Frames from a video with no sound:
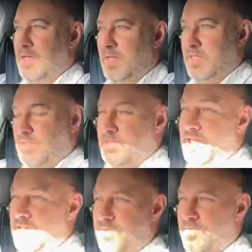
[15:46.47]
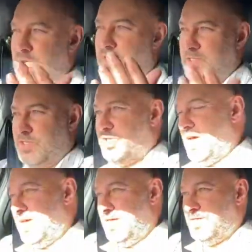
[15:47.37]
So yeah, if you can
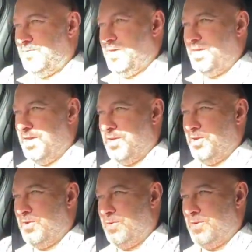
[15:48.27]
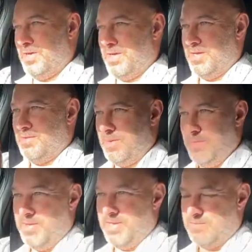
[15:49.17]
share this video and
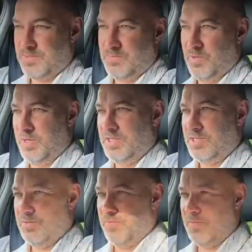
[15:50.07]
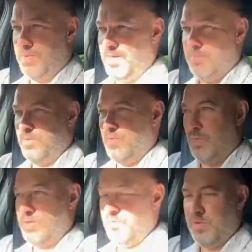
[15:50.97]
maybe give some knowledge to other people,
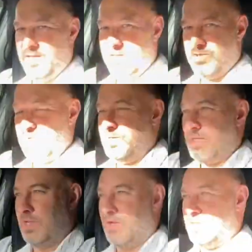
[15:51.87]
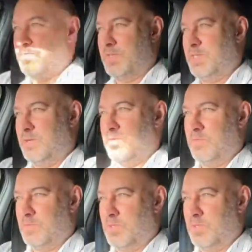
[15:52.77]
or you really enjoyed the last video with all the